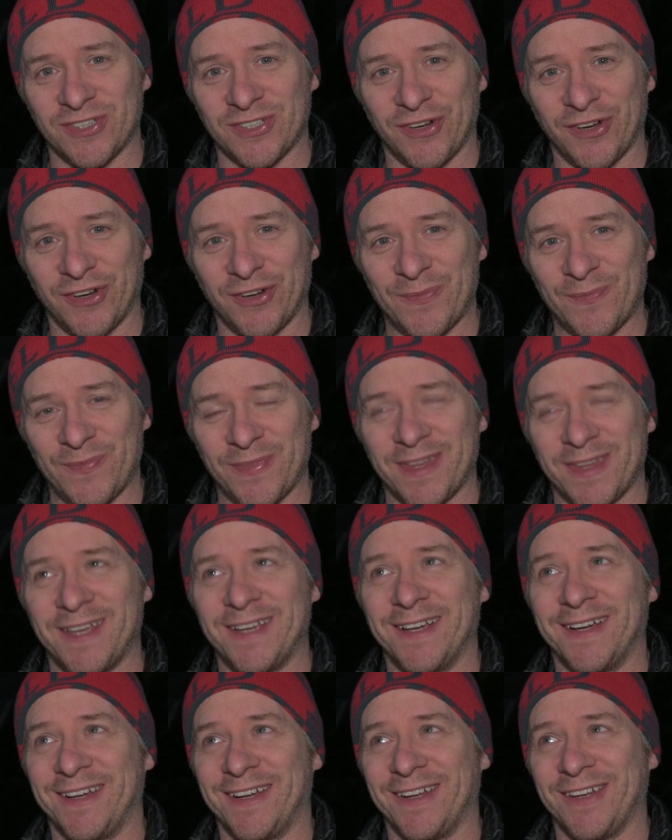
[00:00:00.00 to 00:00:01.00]
So
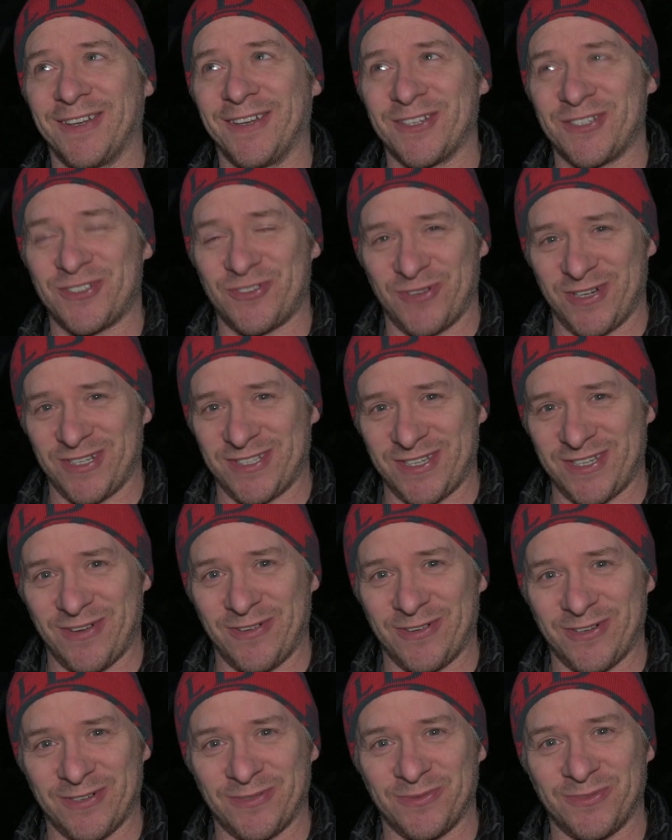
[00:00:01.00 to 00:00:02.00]
a lot of stress
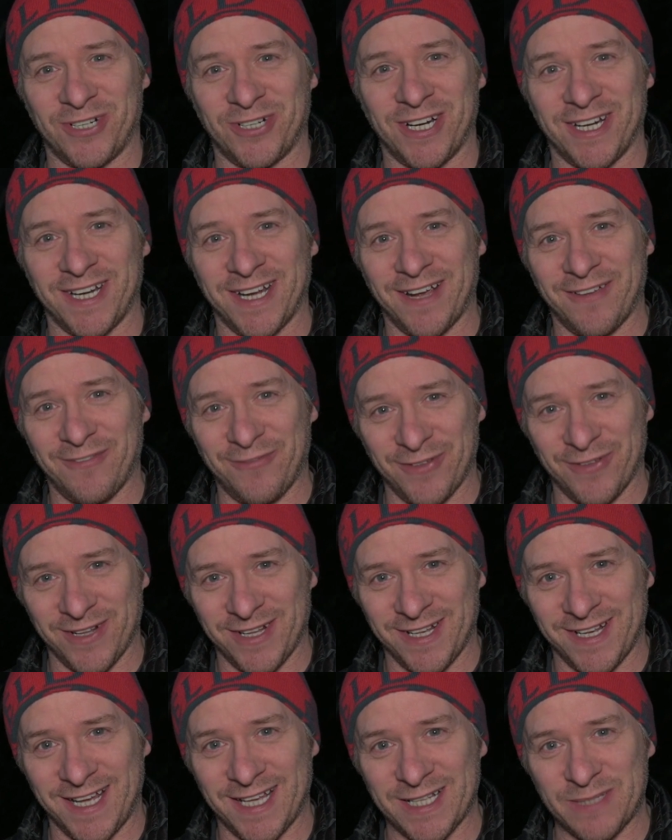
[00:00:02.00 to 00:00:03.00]
going on right now for
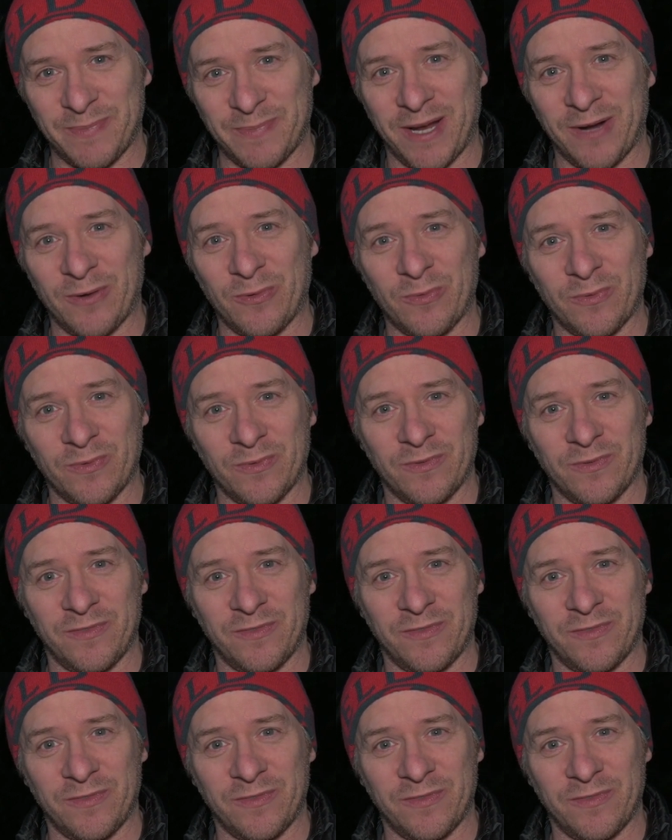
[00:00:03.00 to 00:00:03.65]
the last panel.